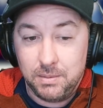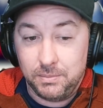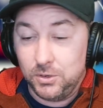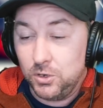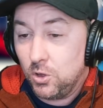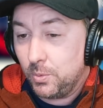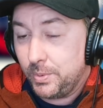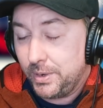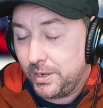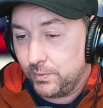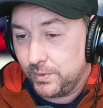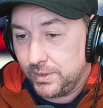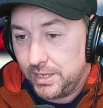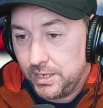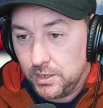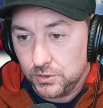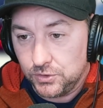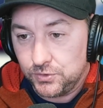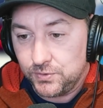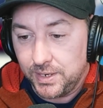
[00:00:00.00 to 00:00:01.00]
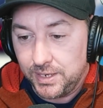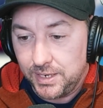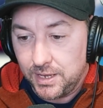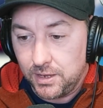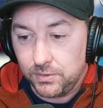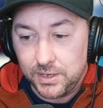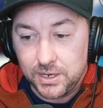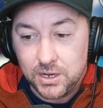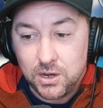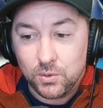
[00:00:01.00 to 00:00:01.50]
Nobody really knows right
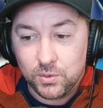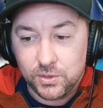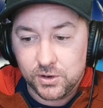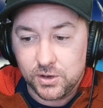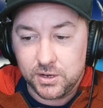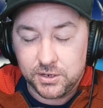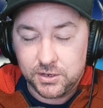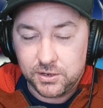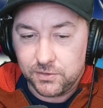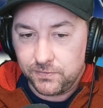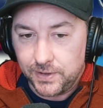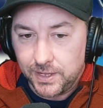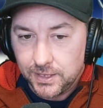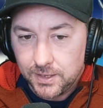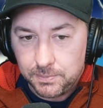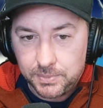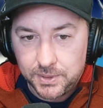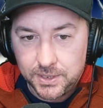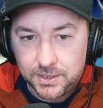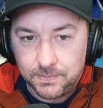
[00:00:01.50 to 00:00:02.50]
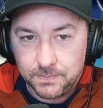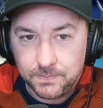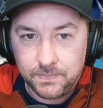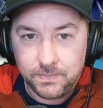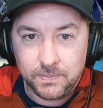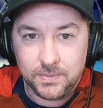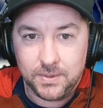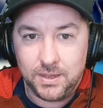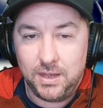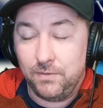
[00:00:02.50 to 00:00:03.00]
now. They know they're going to develop it
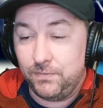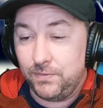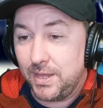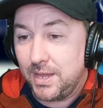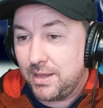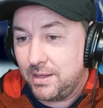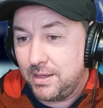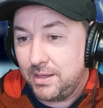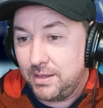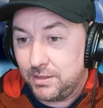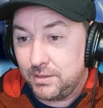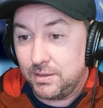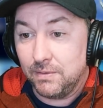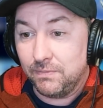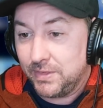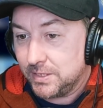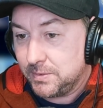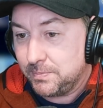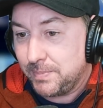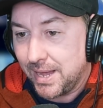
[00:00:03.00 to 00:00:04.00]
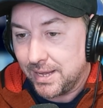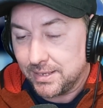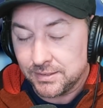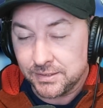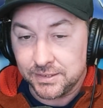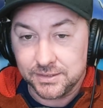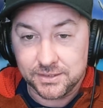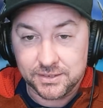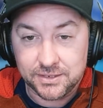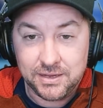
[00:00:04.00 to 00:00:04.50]
if they if this
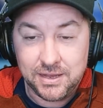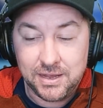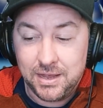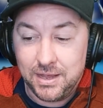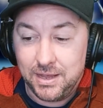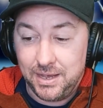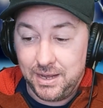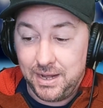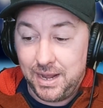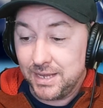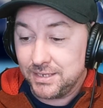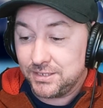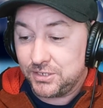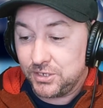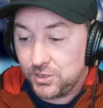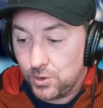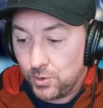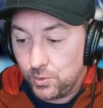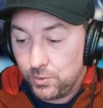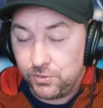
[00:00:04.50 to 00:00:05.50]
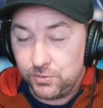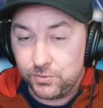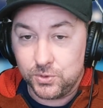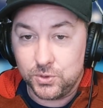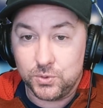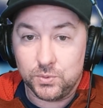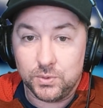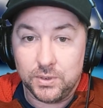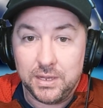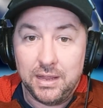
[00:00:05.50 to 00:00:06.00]
passes. And it has to go
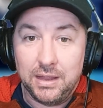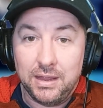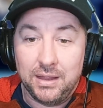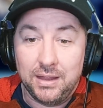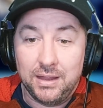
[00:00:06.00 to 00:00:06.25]
through